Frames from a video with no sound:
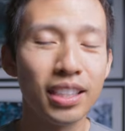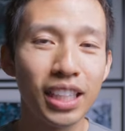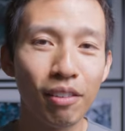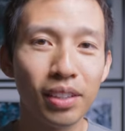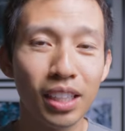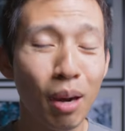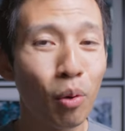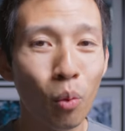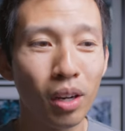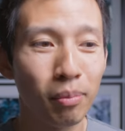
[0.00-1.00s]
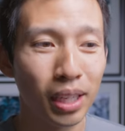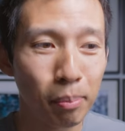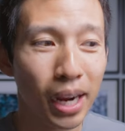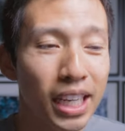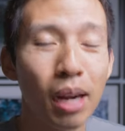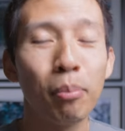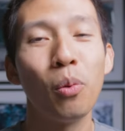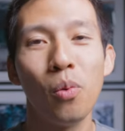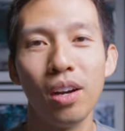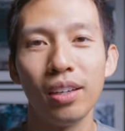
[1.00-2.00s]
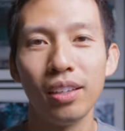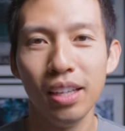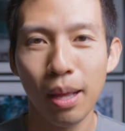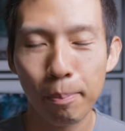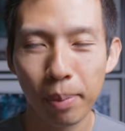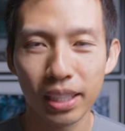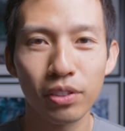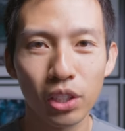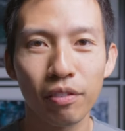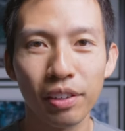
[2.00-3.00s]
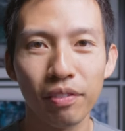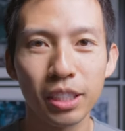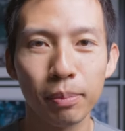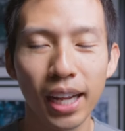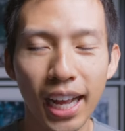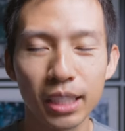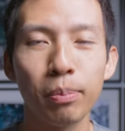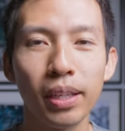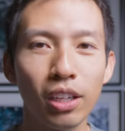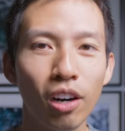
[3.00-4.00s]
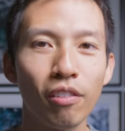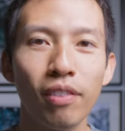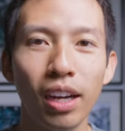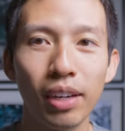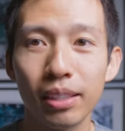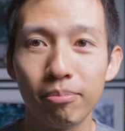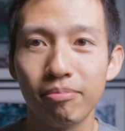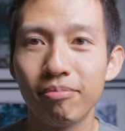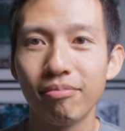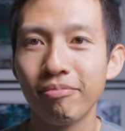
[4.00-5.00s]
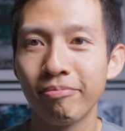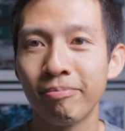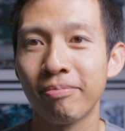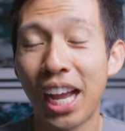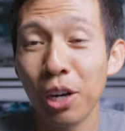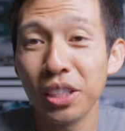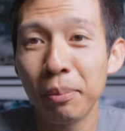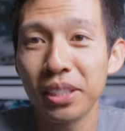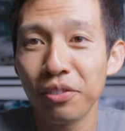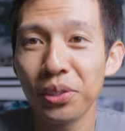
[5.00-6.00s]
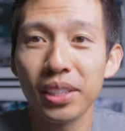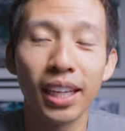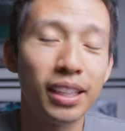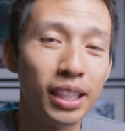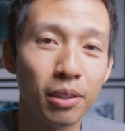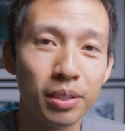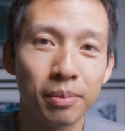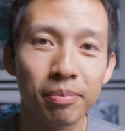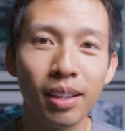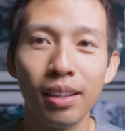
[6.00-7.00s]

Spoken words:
It's definitely number one. Like my number one best photography investment has been the R5. I don't see myself using anything else.